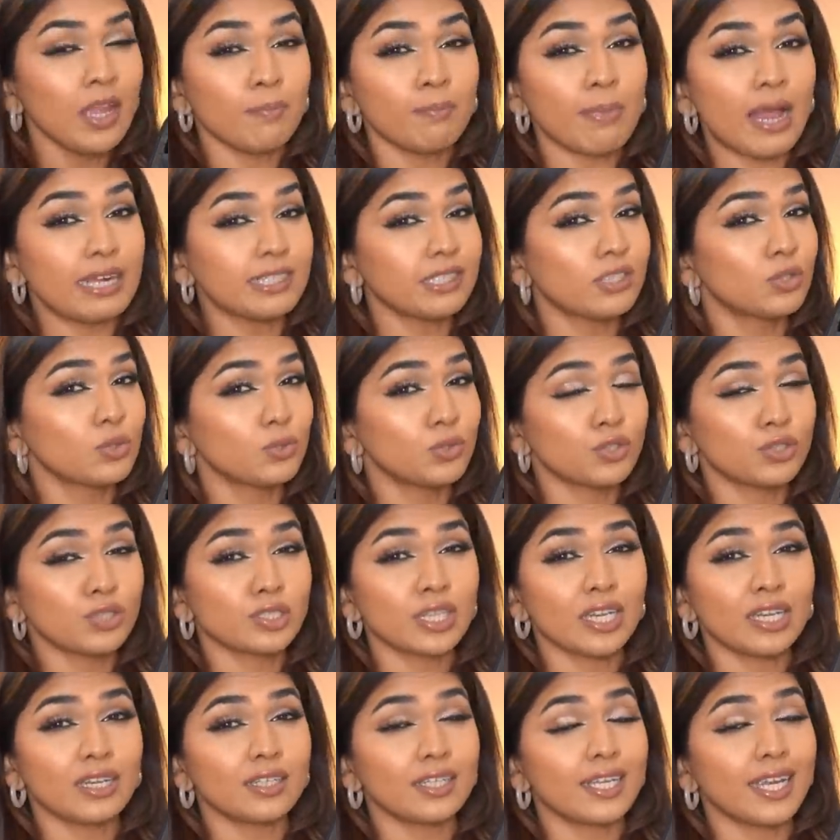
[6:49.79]
MAC Studio
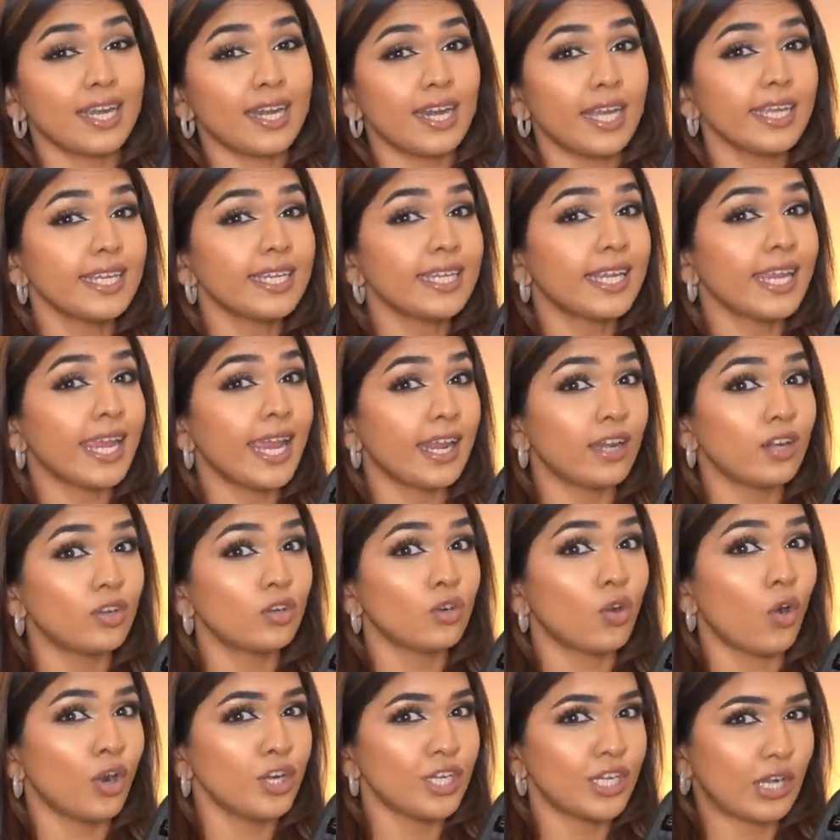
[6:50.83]
Skin. Again, I
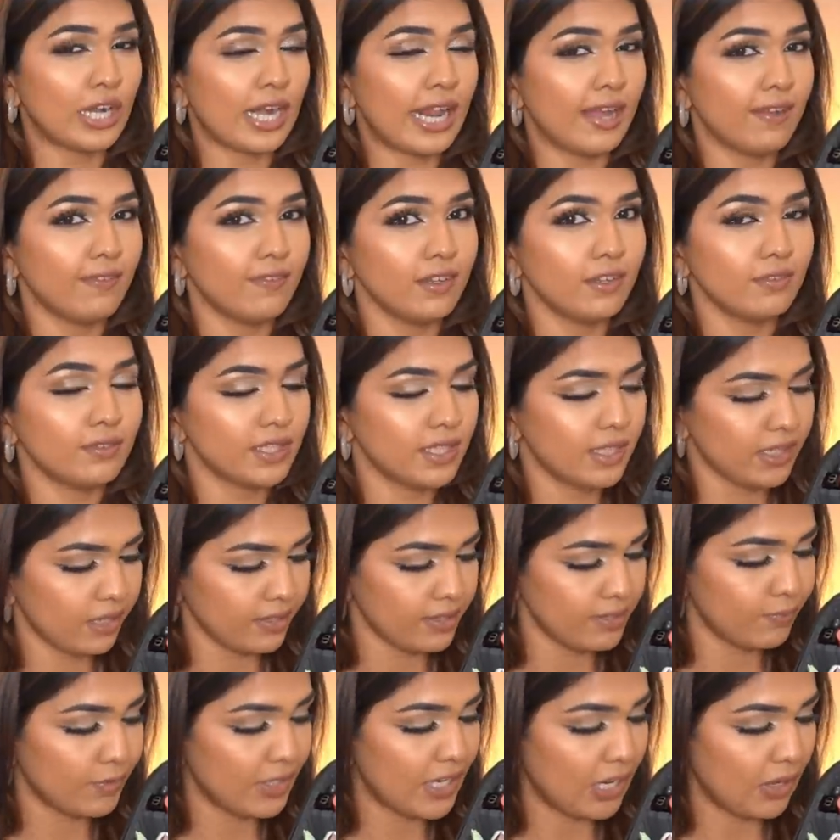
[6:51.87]
cannot travel
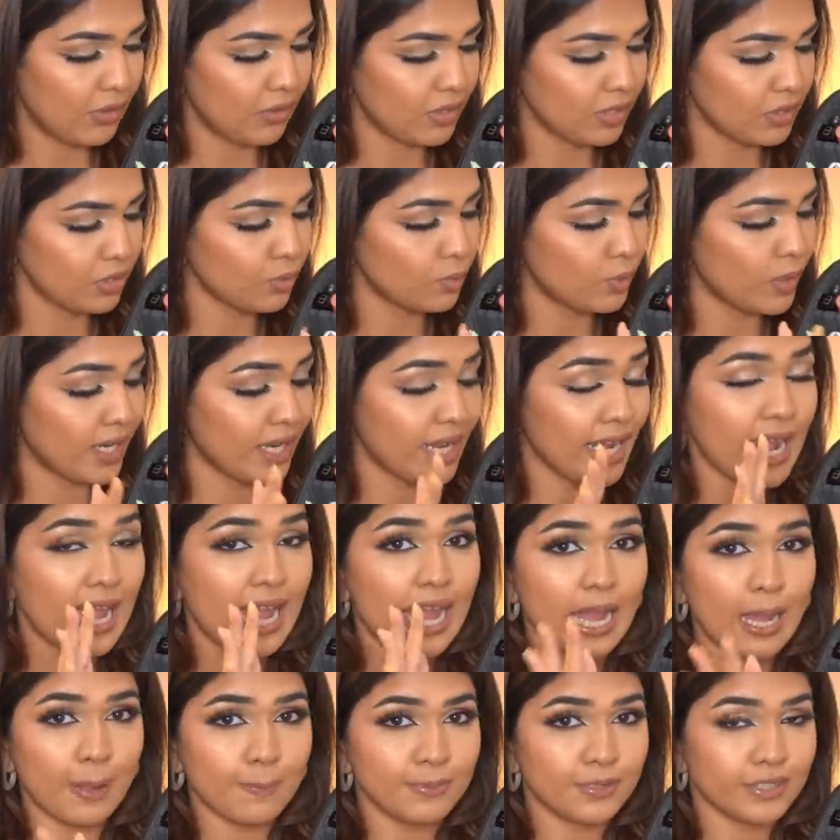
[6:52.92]
without this one. I
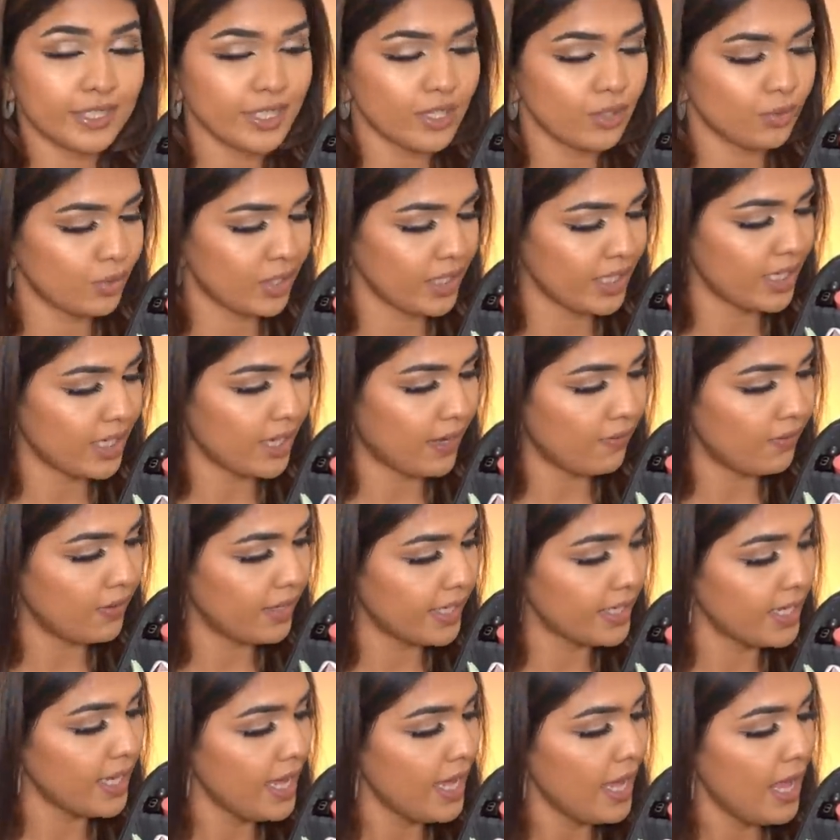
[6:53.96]
absolutely love
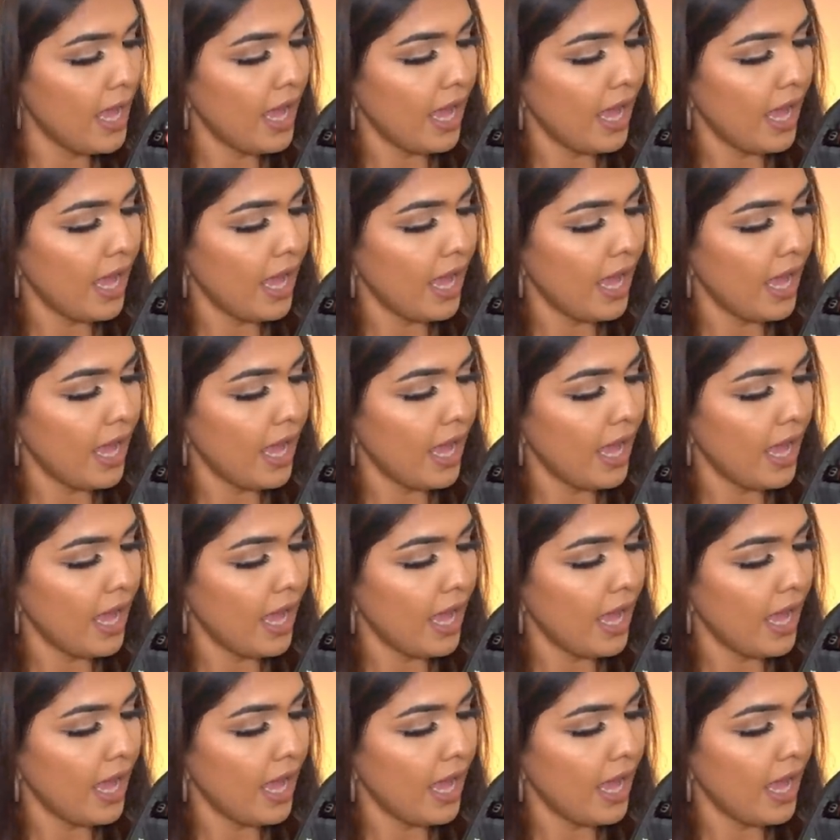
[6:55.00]
it.